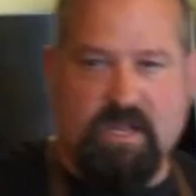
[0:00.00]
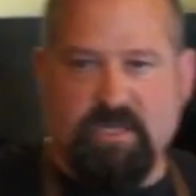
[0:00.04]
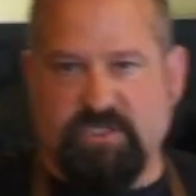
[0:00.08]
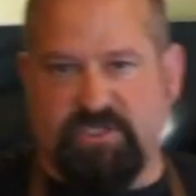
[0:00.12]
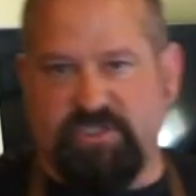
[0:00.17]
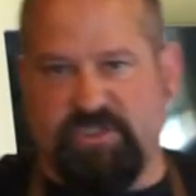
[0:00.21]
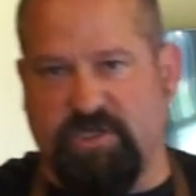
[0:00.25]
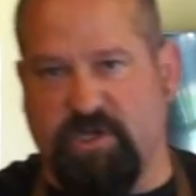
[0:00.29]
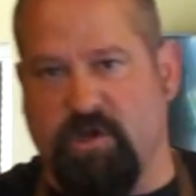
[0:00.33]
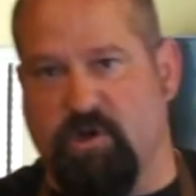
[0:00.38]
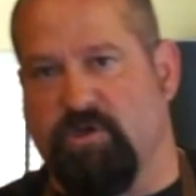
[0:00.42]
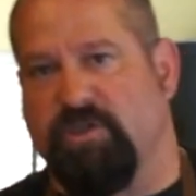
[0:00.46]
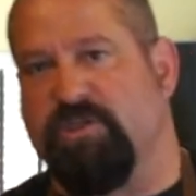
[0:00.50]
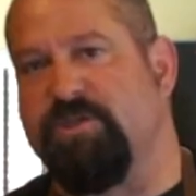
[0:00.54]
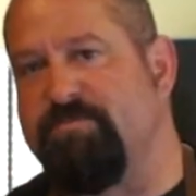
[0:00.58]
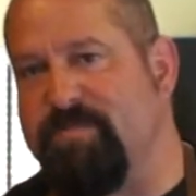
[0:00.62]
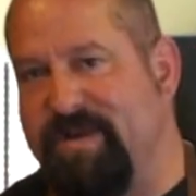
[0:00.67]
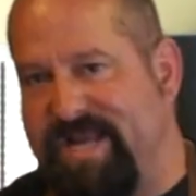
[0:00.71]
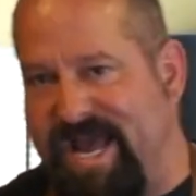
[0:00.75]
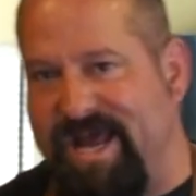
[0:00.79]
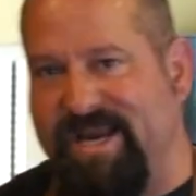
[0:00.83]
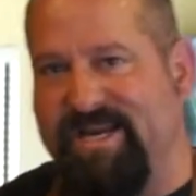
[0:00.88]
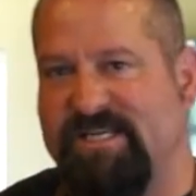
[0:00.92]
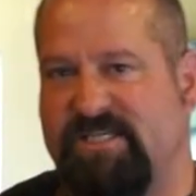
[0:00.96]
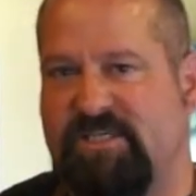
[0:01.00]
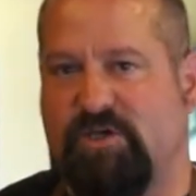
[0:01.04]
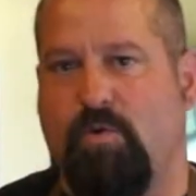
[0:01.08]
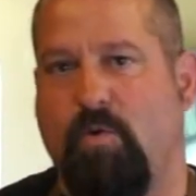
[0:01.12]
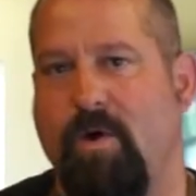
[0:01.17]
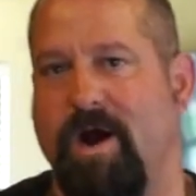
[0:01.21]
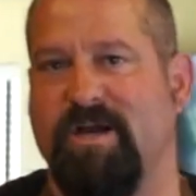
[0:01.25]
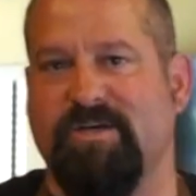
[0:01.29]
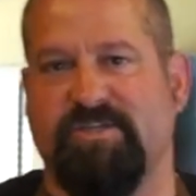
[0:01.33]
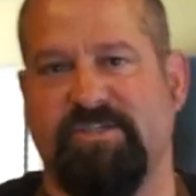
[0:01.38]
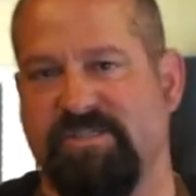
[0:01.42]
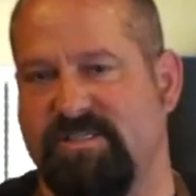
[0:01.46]
So spaghetti
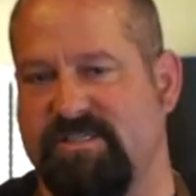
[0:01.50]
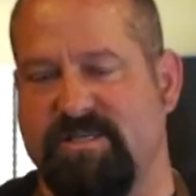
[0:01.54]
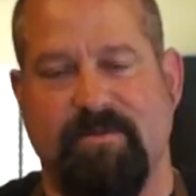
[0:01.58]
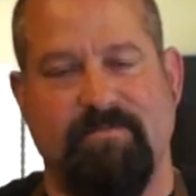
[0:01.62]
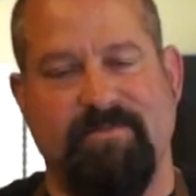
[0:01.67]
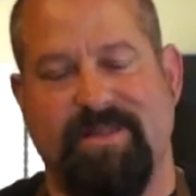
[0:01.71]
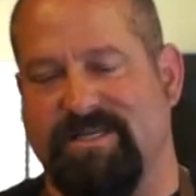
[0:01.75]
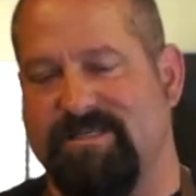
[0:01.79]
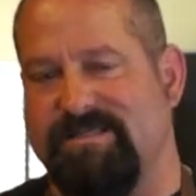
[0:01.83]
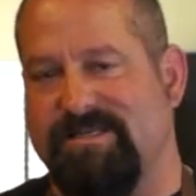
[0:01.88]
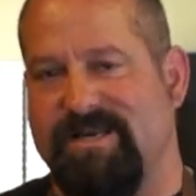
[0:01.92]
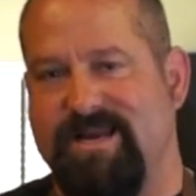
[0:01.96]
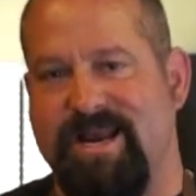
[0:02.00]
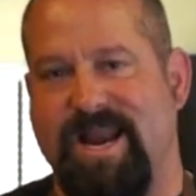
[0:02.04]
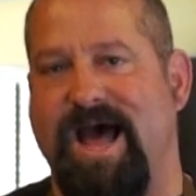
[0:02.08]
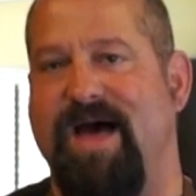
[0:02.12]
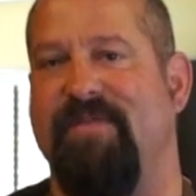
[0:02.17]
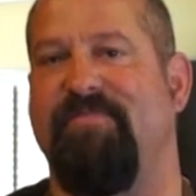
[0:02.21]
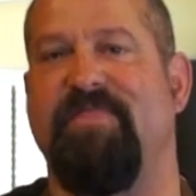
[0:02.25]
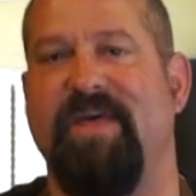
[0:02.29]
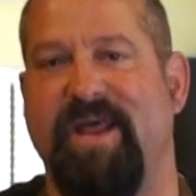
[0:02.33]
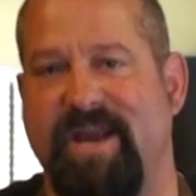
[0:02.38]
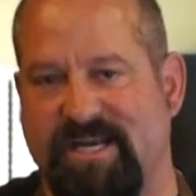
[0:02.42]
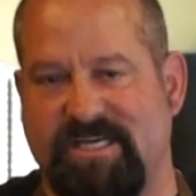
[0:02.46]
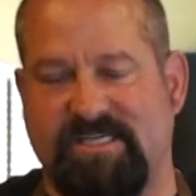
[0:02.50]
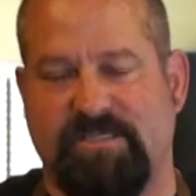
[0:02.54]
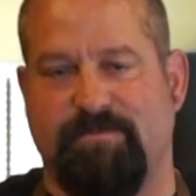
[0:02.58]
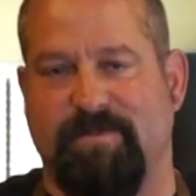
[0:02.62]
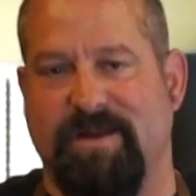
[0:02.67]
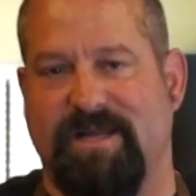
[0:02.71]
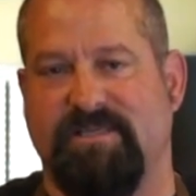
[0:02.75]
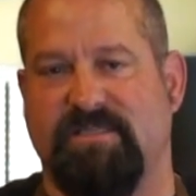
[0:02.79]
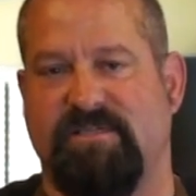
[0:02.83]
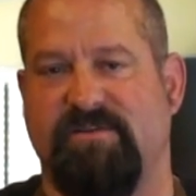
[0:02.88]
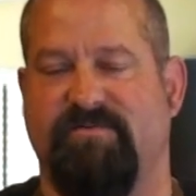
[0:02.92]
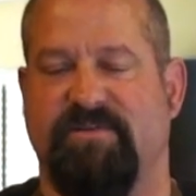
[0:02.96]
squash is something that's not that
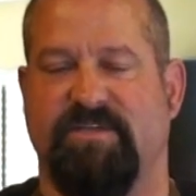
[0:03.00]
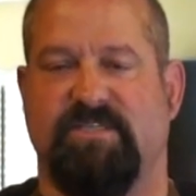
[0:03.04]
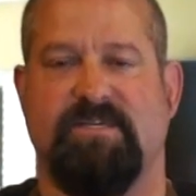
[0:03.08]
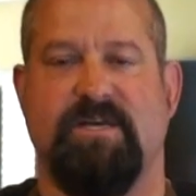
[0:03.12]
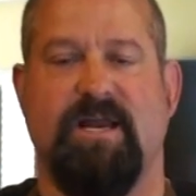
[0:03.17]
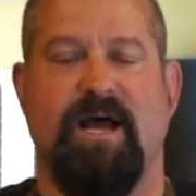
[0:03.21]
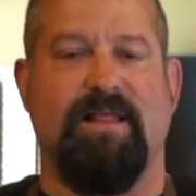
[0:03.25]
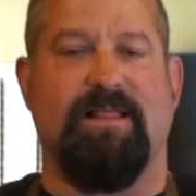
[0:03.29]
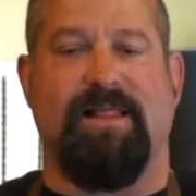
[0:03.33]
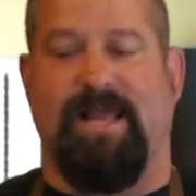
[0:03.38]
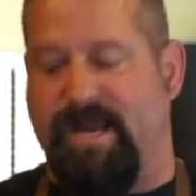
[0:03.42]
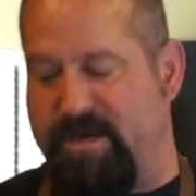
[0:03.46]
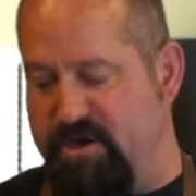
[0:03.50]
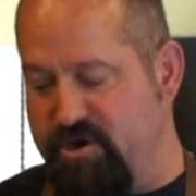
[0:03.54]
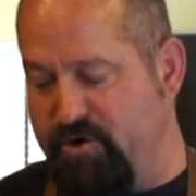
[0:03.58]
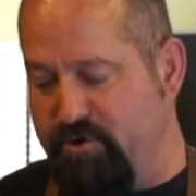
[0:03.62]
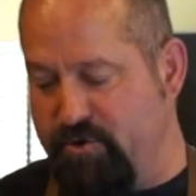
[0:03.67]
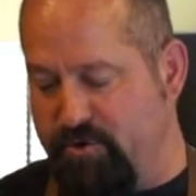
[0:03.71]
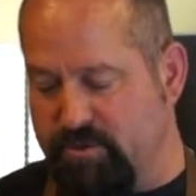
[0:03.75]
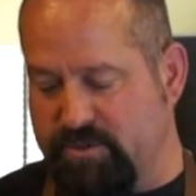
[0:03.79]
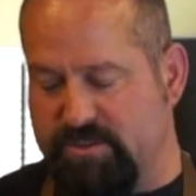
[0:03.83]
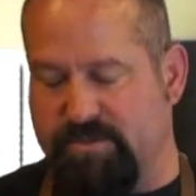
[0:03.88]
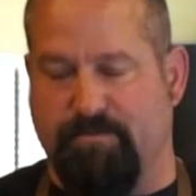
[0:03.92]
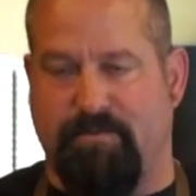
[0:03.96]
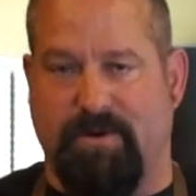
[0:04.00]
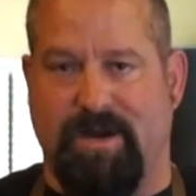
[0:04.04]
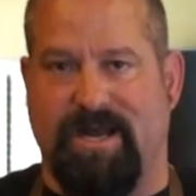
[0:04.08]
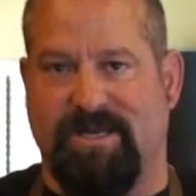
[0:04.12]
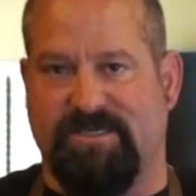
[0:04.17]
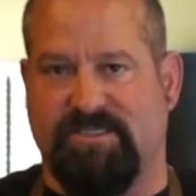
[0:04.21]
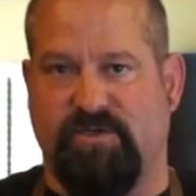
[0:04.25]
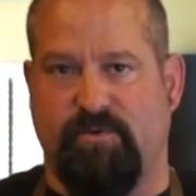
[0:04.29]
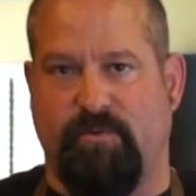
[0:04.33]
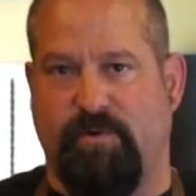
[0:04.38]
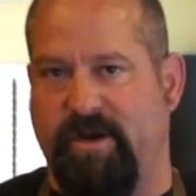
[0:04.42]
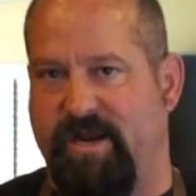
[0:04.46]
expensive. It's not like noodles and
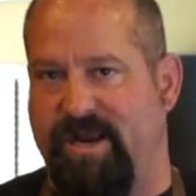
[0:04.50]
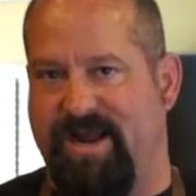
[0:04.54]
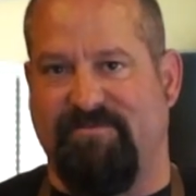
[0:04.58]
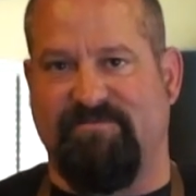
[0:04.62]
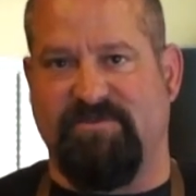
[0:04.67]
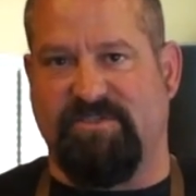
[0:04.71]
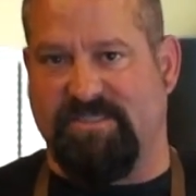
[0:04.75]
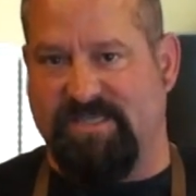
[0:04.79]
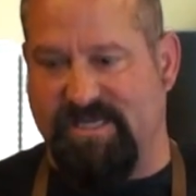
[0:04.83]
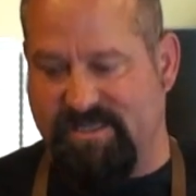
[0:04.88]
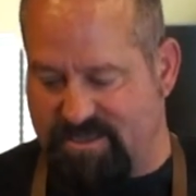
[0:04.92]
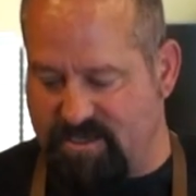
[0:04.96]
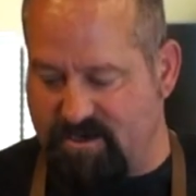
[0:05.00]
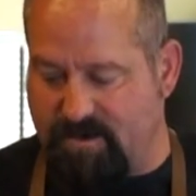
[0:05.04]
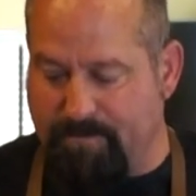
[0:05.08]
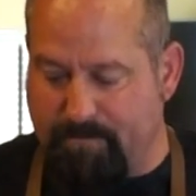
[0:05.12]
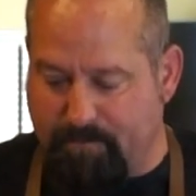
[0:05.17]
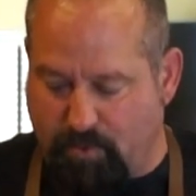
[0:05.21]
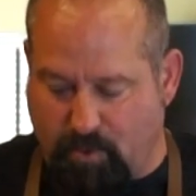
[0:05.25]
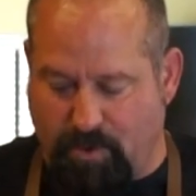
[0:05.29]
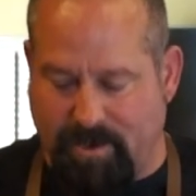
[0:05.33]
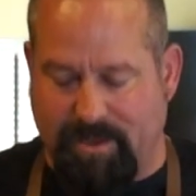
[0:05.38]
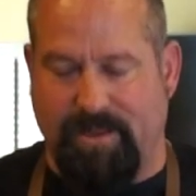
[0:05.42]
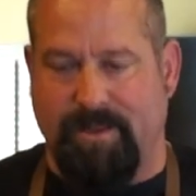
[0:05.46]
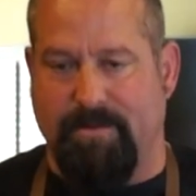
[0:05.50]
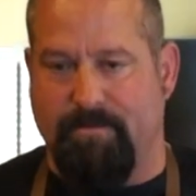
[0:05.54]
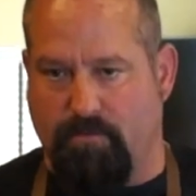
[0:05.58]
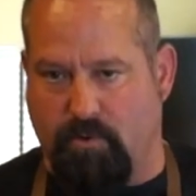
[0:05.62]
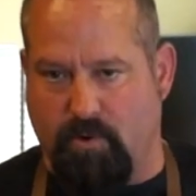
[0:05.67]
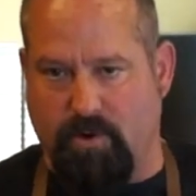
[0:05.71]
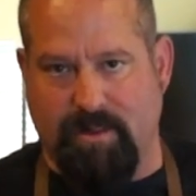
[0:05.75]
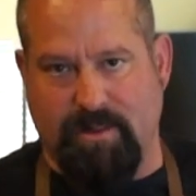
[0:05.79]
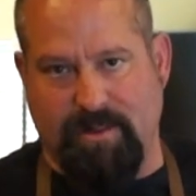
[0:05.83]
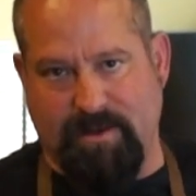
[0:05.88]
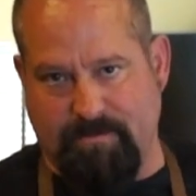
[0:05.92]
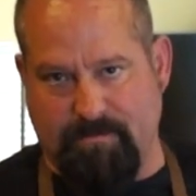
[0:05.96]
pasta where you have to sit there and boil it and
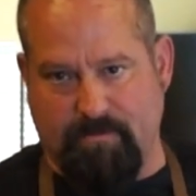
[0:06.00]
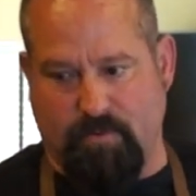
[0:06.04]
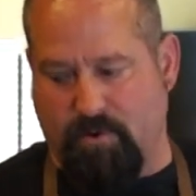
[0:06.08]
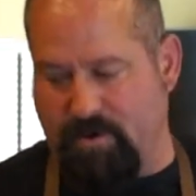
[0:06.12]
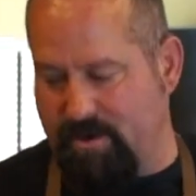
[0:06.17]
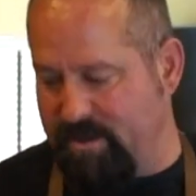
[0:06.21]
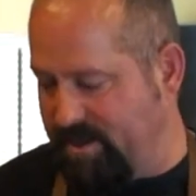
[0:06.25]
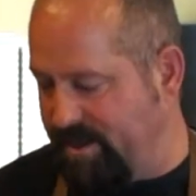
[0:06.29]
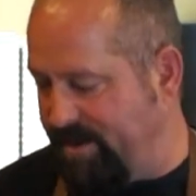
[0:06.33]
boil it and boil